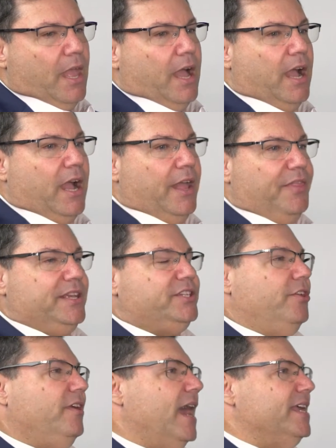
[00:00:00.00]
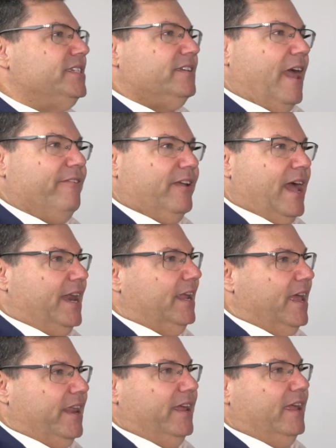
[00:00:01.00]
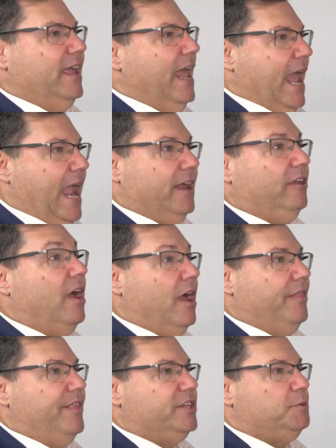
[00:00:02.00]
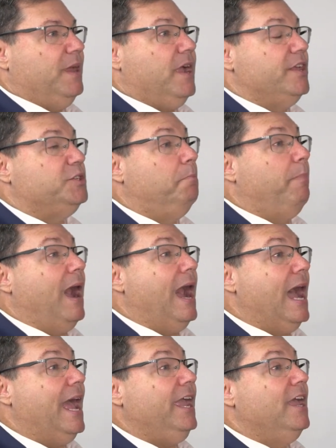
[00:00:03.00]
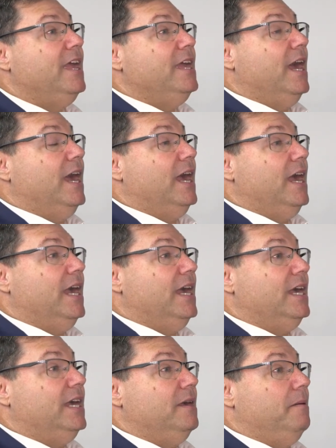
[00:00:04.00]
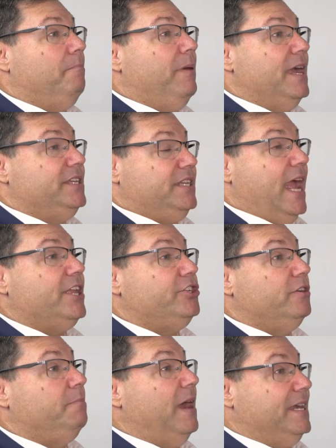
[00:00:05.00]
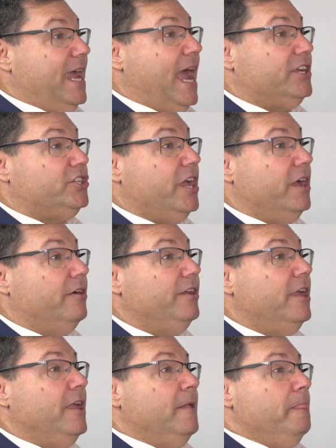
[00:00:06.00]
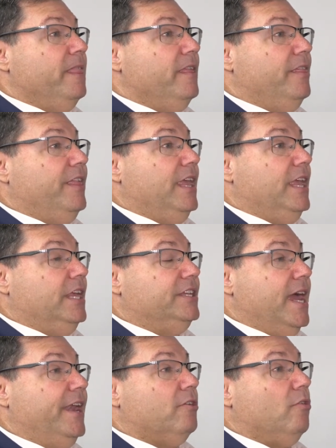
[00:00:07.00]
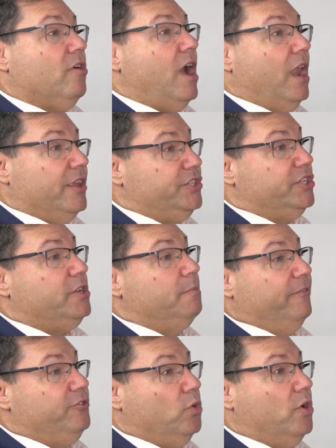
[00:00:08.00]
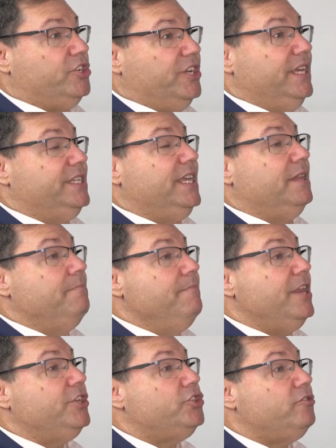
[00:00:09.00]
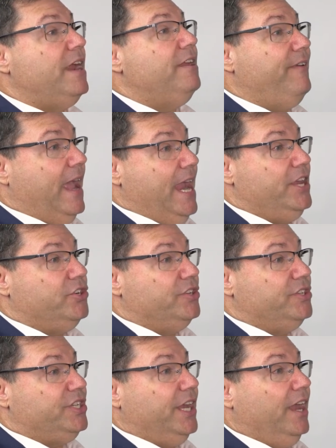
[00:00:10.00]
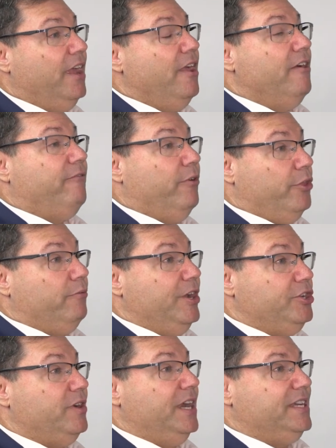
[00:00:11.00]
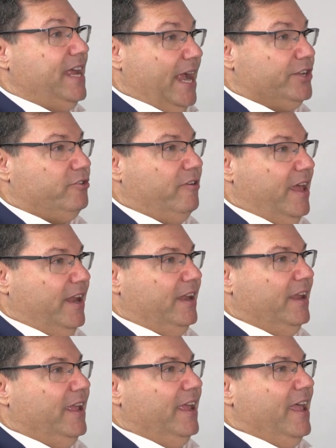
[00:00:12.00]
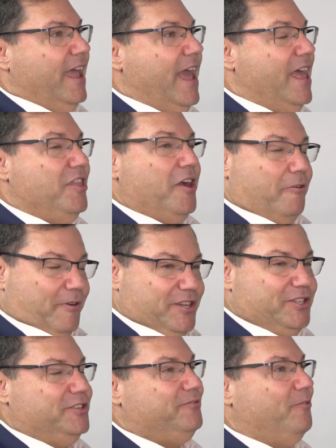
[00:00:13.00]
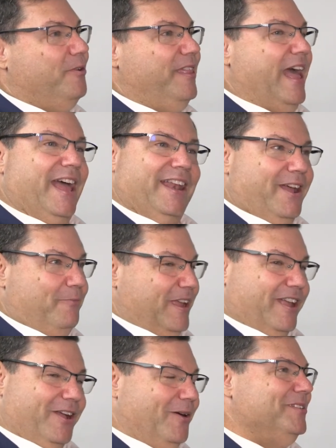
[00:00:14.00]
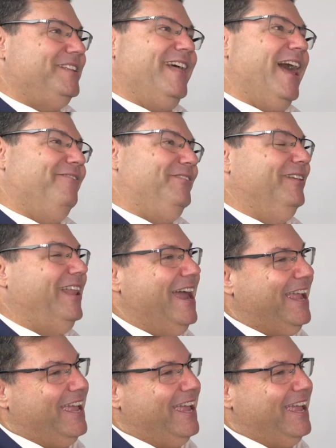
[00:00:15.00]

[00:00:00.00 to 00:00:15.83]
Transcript: Uh, they said you guys have got to get a handle on this because by uh, by statute, by tax code, the Technical College System of Georgia is the administrative agency for the retraining tax credit. Okay. And there are reasons for that, and we can go into that if you'd like.